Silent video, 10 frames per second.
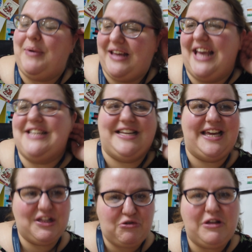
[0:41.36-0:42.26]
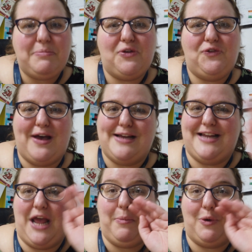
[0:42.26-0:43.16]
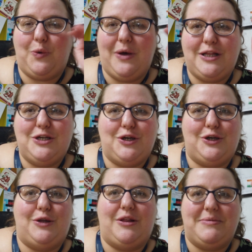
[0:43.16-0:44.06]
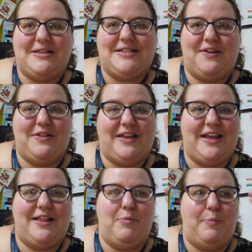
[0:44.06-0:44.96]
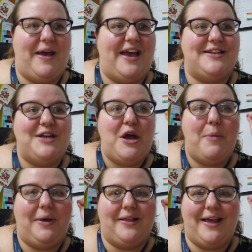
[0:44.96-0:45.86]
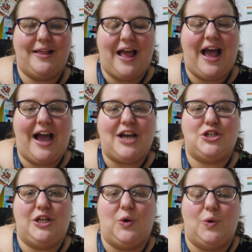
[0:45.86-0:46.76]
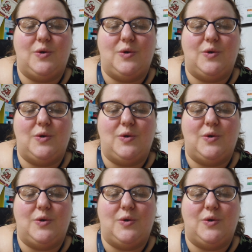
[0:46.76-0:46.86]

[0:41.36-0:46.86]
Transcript: But yes, it is Christmas Fair Day. I'm going to quickly show you some of the stuff the kids have prepared because it is actually